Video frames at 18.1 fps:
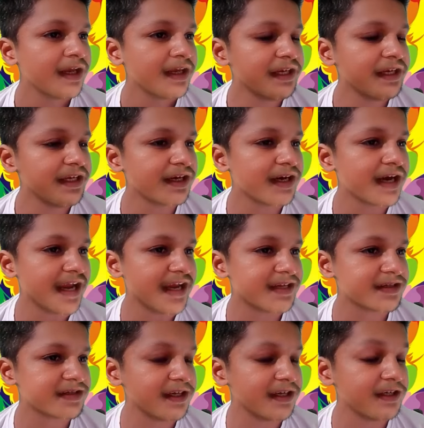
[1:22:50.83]

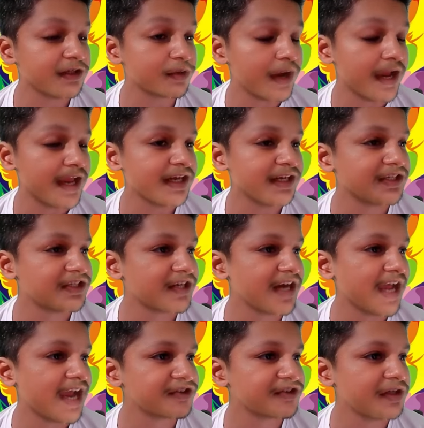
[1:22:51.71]
gearheads into an
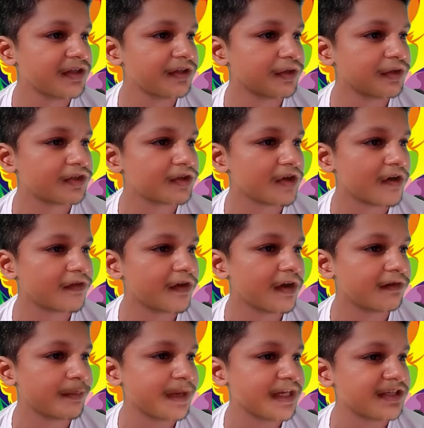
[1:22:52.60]
international unit of
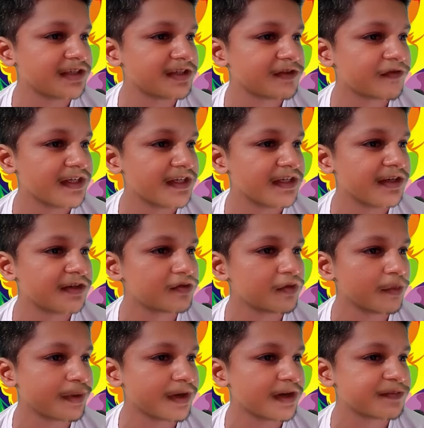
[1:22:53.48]
government-funded
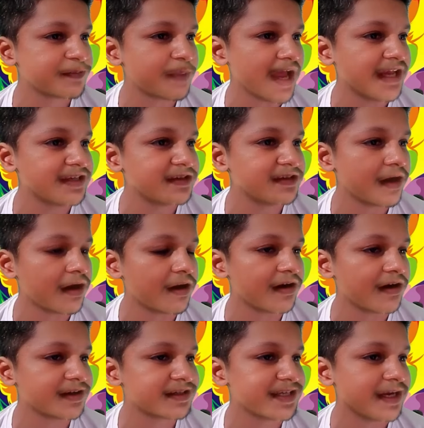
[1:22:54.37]
super spies
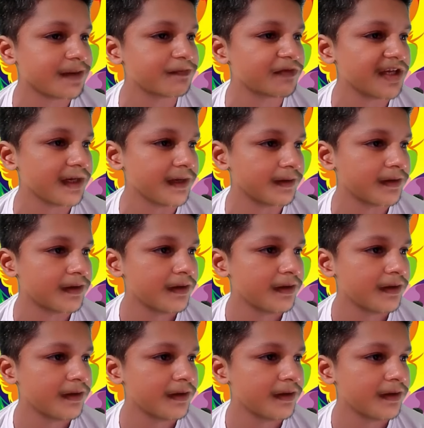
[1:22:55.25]
or something.